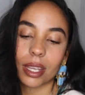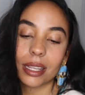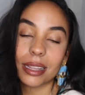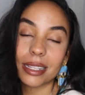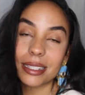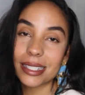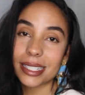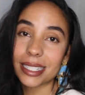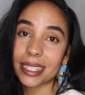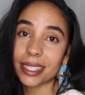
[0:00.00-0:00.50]

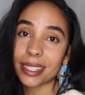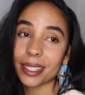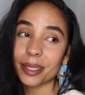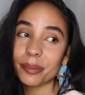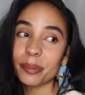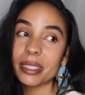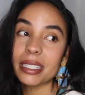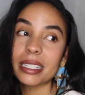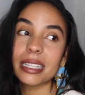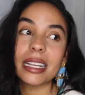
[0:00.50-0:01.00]
This
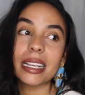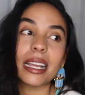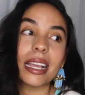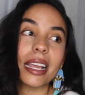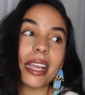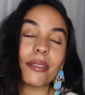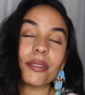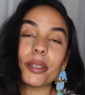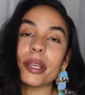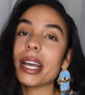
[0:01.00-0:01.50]
time,
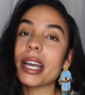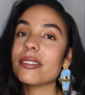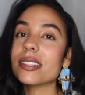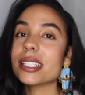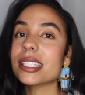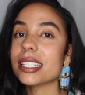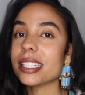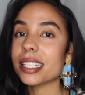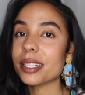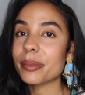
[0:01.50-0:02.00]
if you haven't
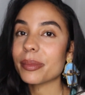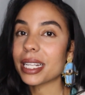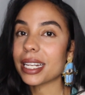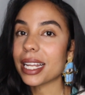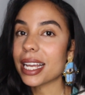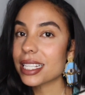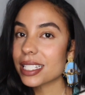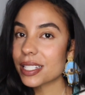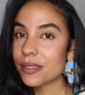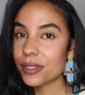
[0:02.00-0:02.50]
seen my
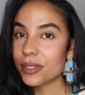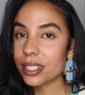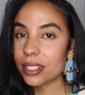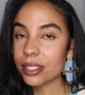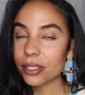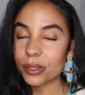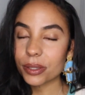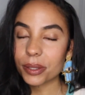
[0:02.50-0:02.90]
last video,